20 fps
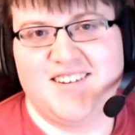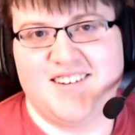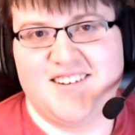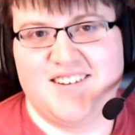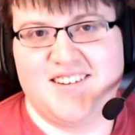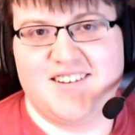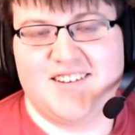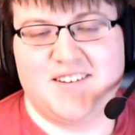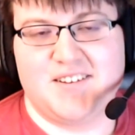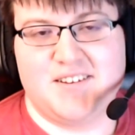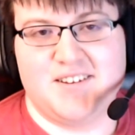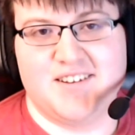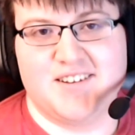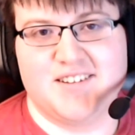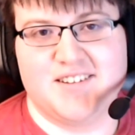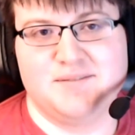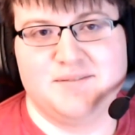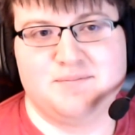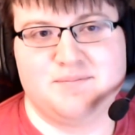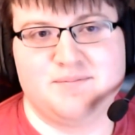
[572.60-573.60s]

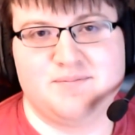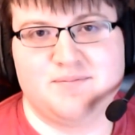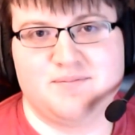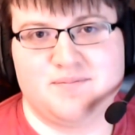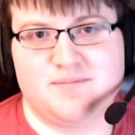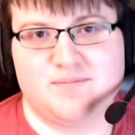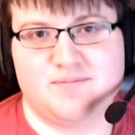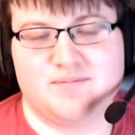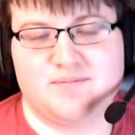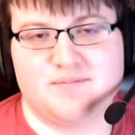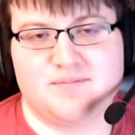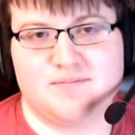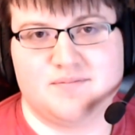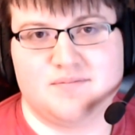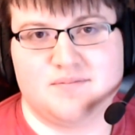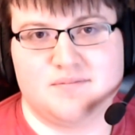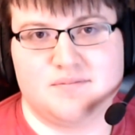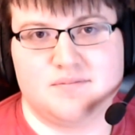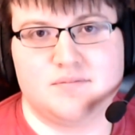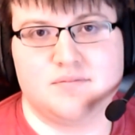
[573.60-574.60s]

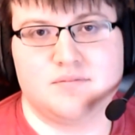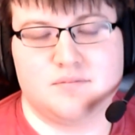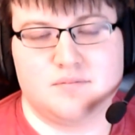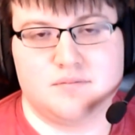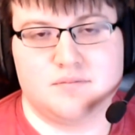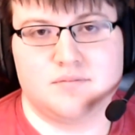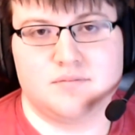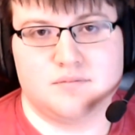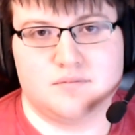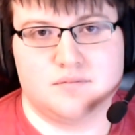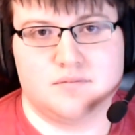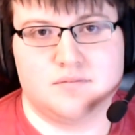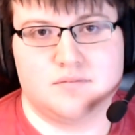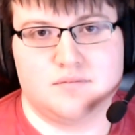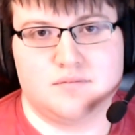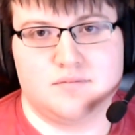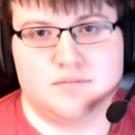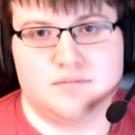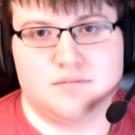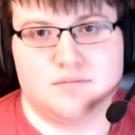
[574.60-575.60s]

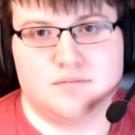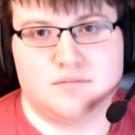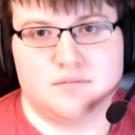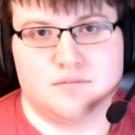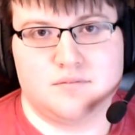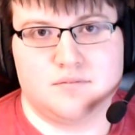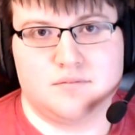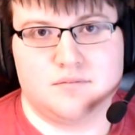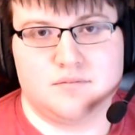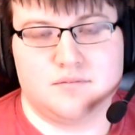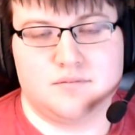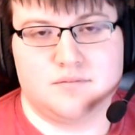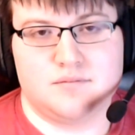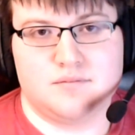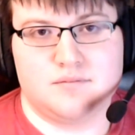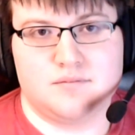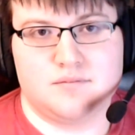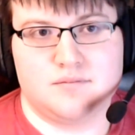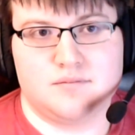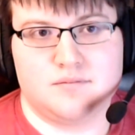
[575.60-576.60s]

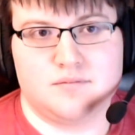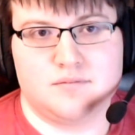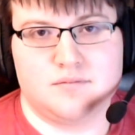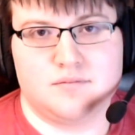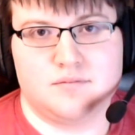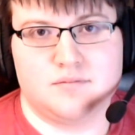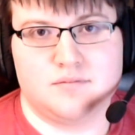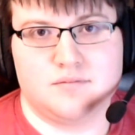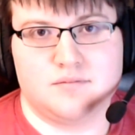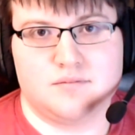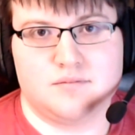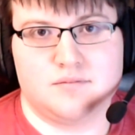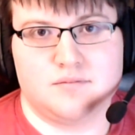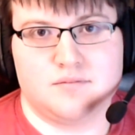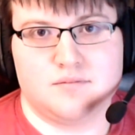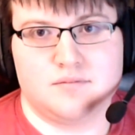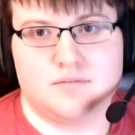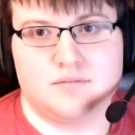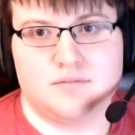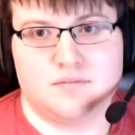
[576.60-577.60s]

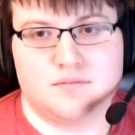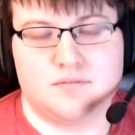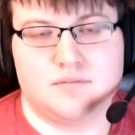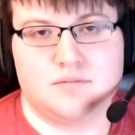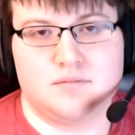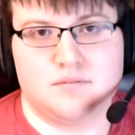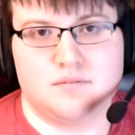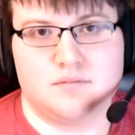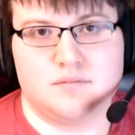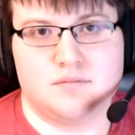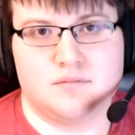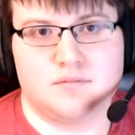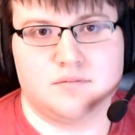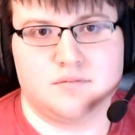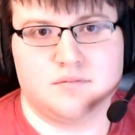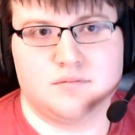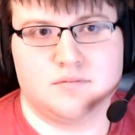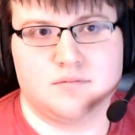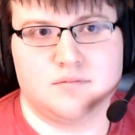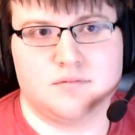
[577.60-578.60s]

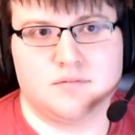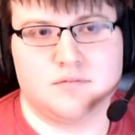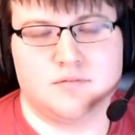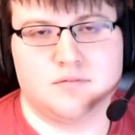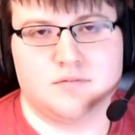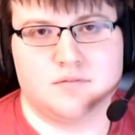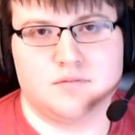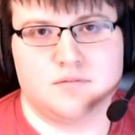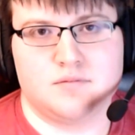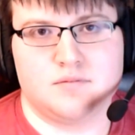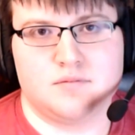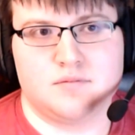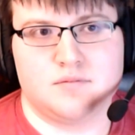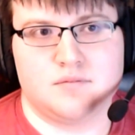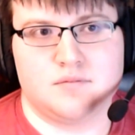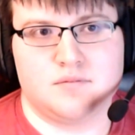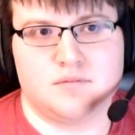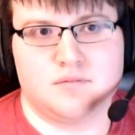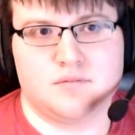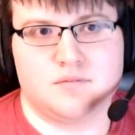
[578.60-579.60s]

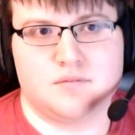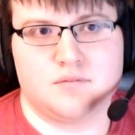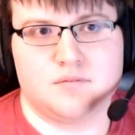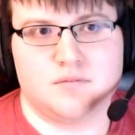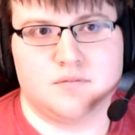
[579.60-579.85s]
No words are spoken by the person on screen.